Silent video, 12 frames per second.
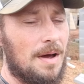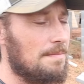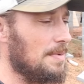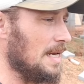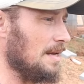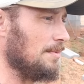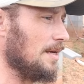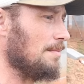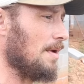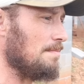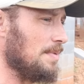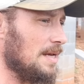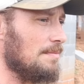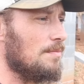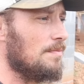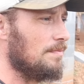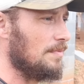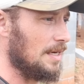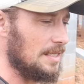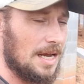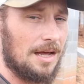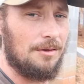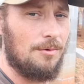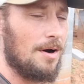my beam and get my beam
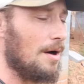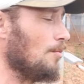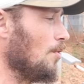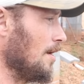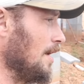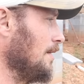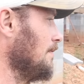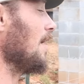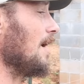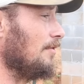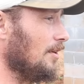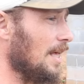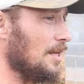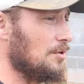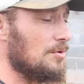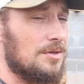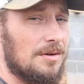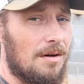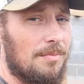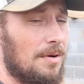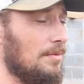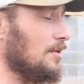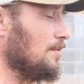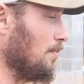exactly where I want it. I have a laser, so I'll
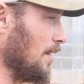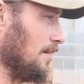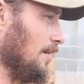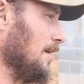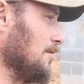probably just break the